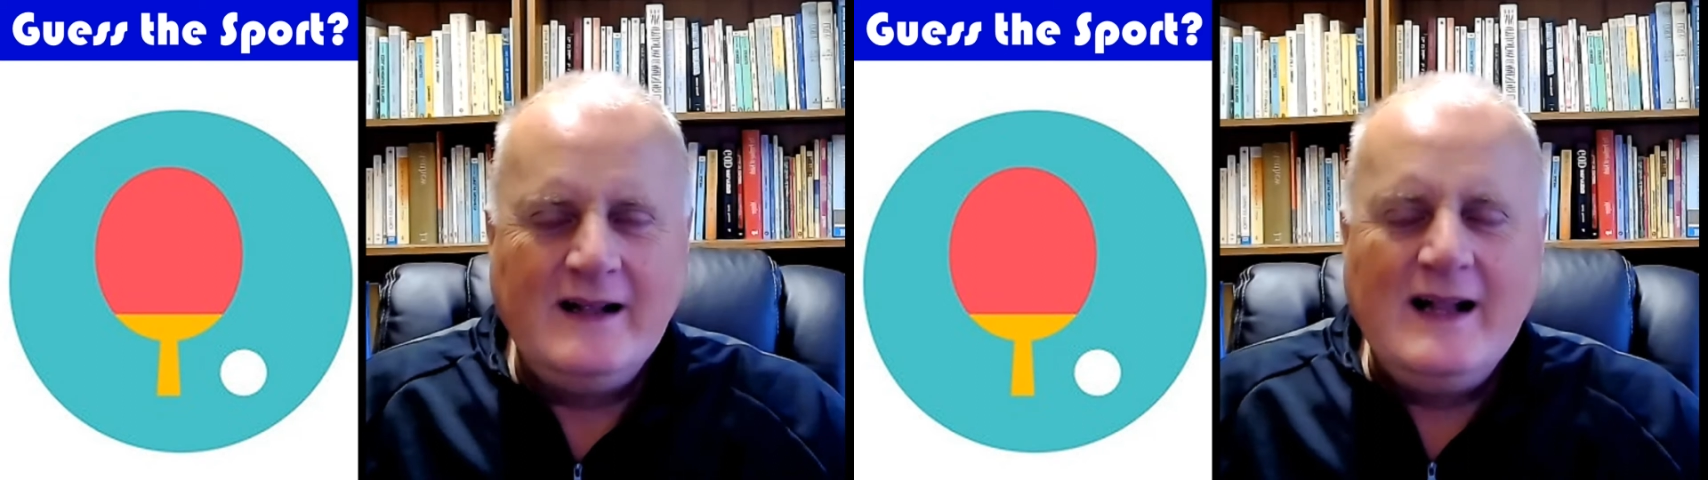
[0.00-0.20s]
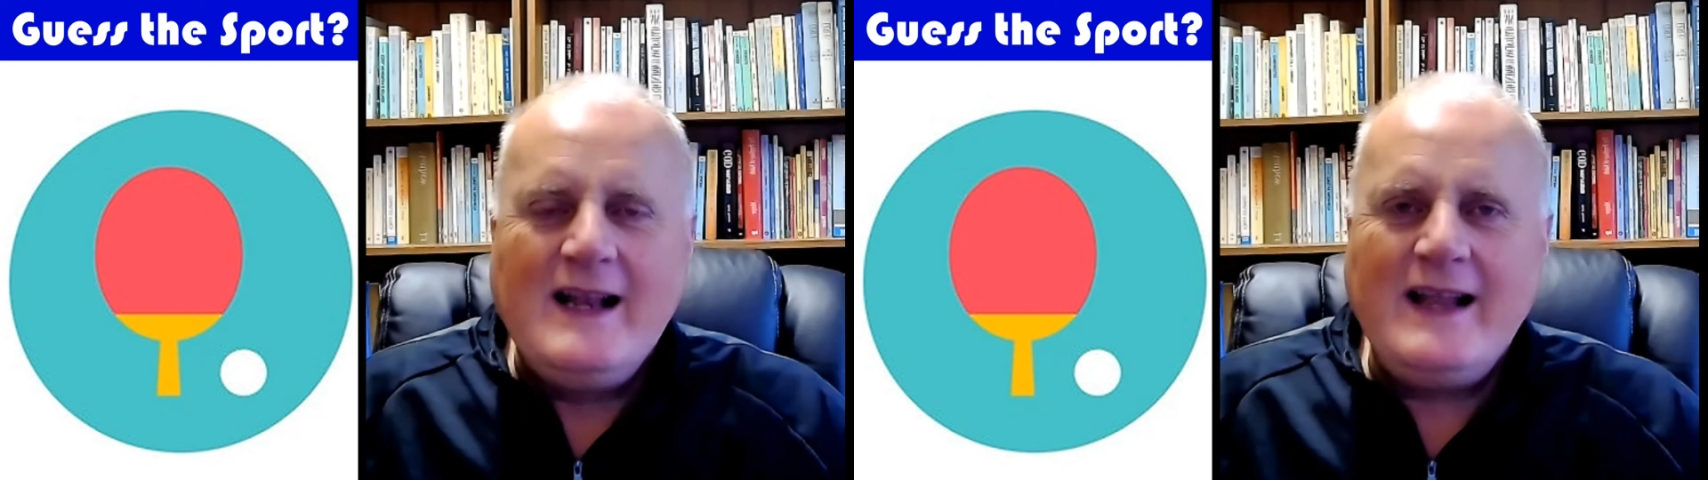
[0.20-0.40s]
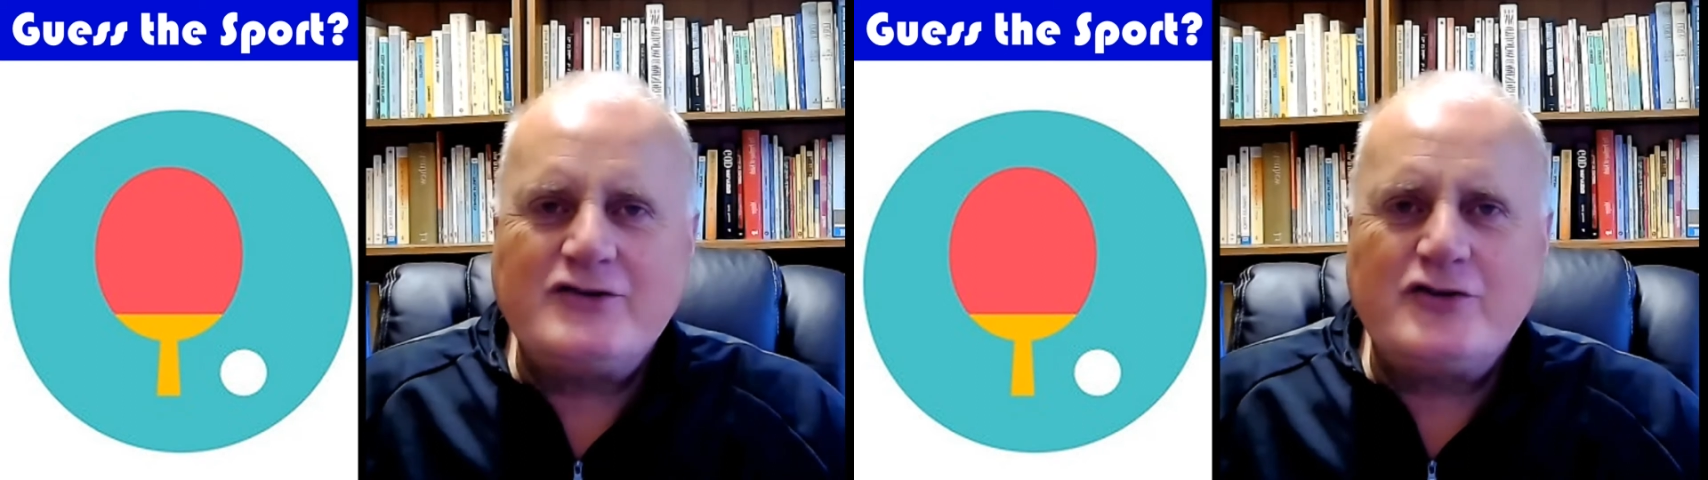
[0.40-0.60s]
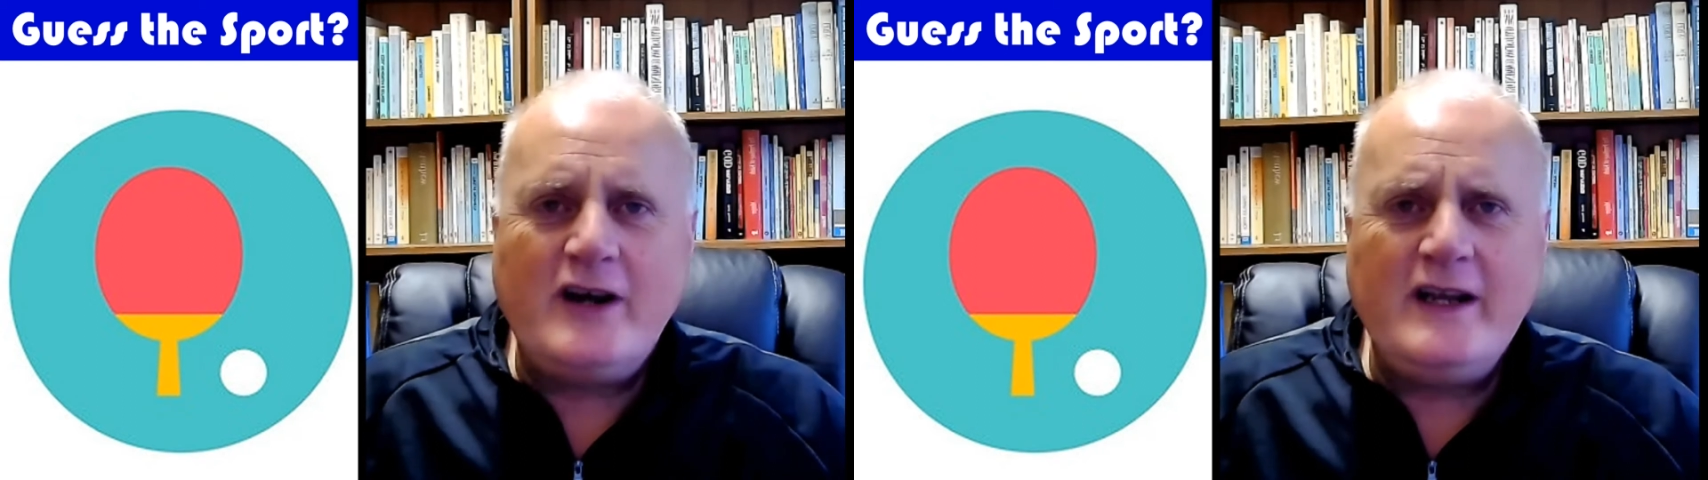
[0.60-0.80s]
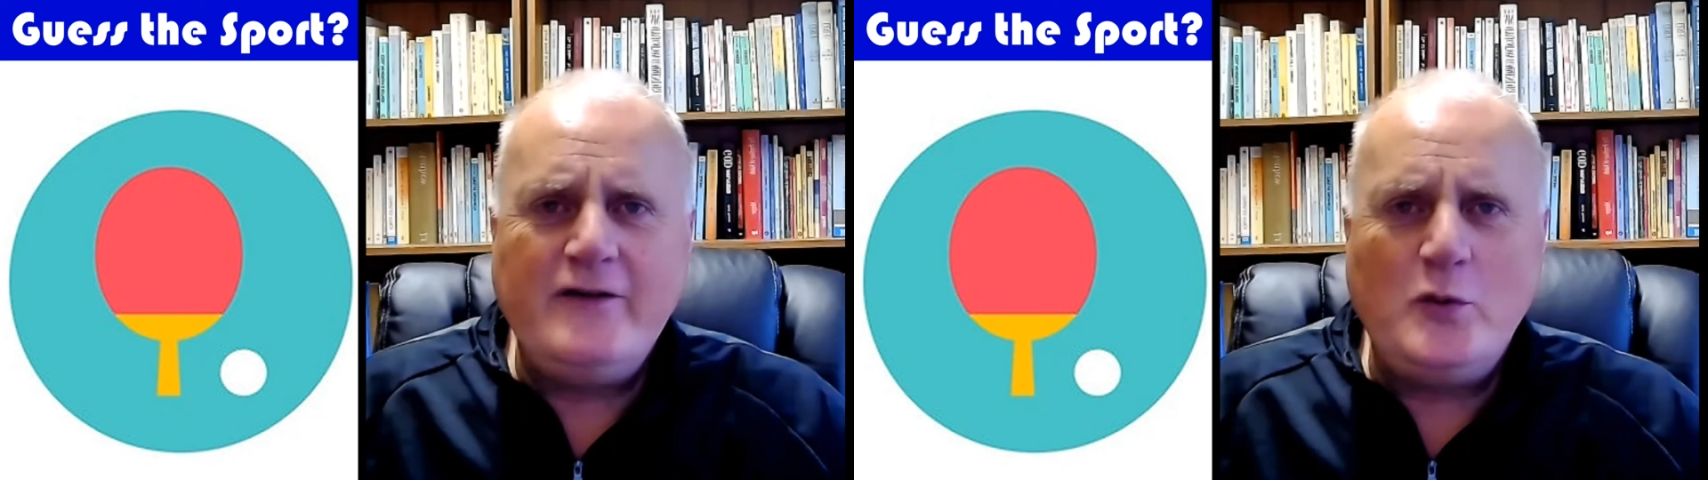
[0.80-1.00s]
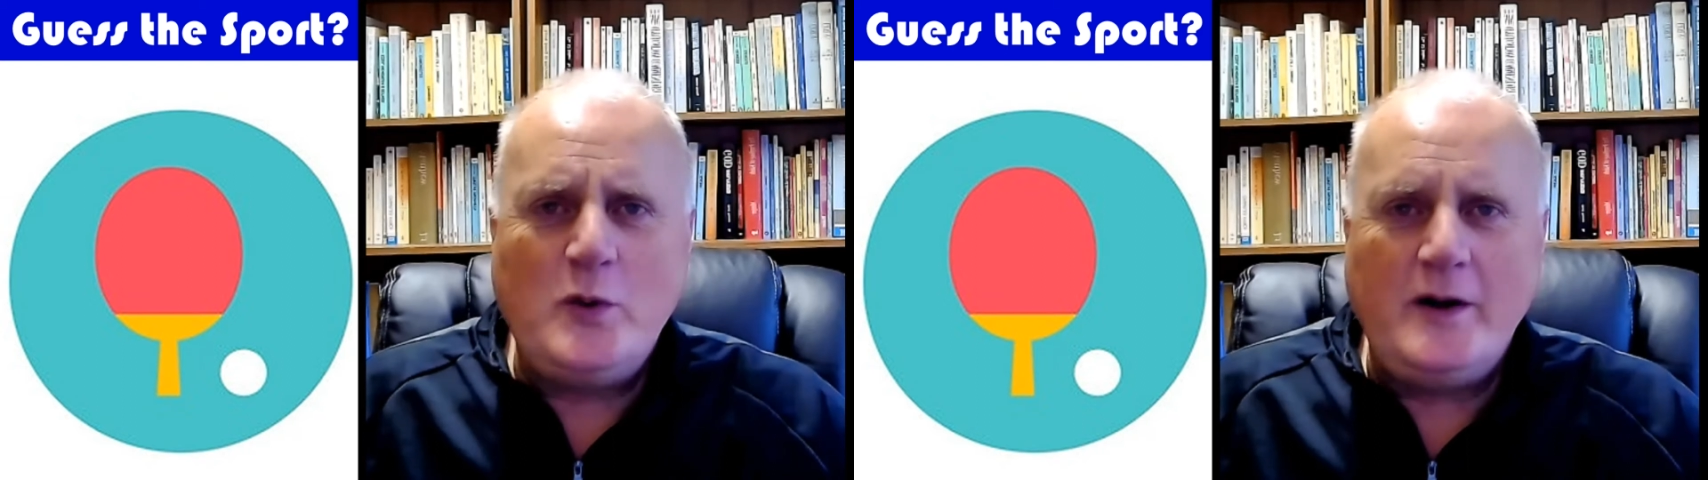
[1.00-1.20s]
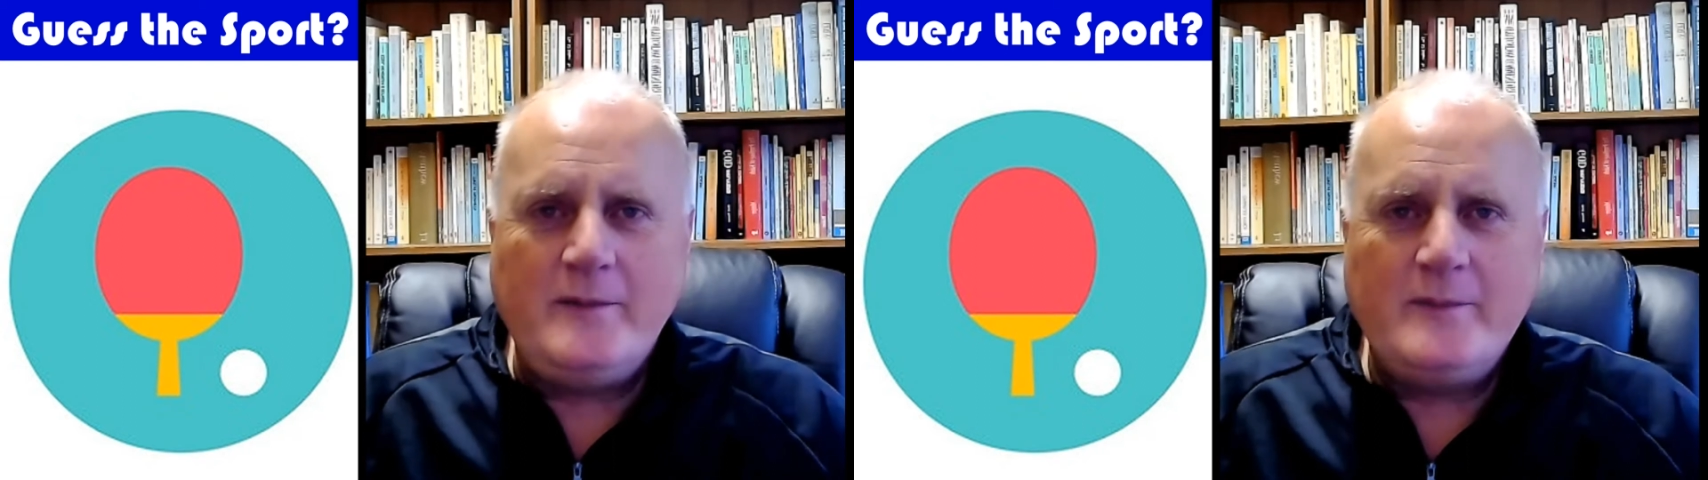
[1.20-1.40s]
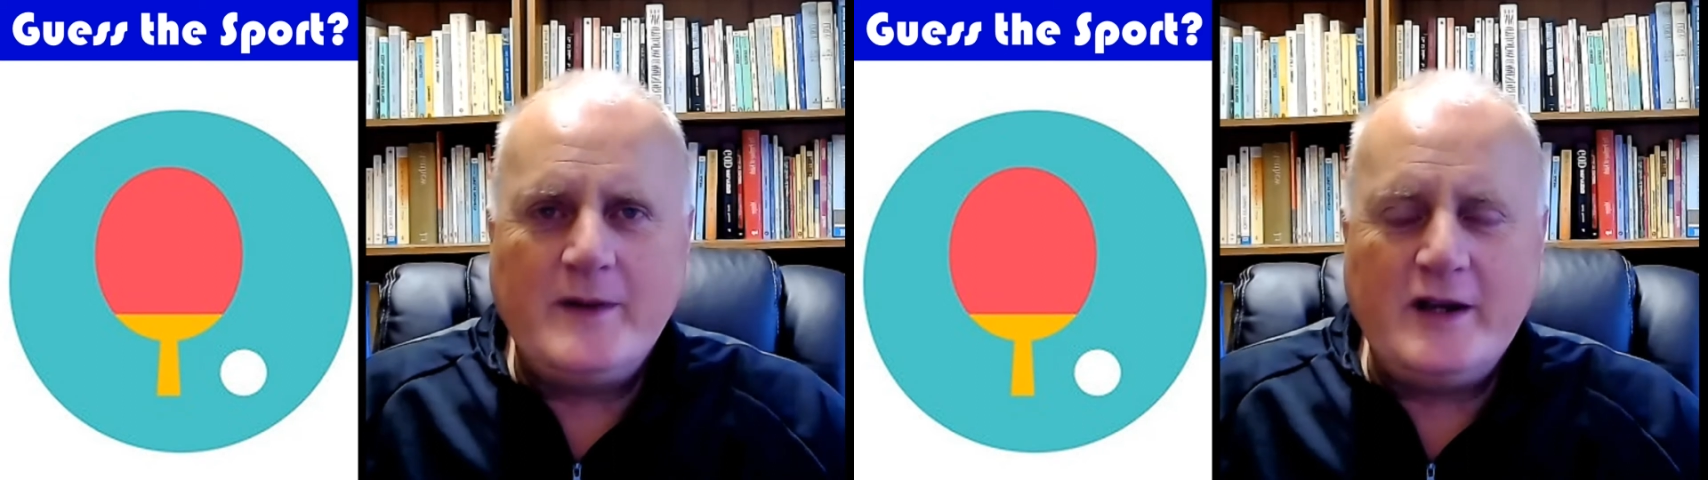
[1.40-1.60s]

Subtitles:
Let's try another one. Are you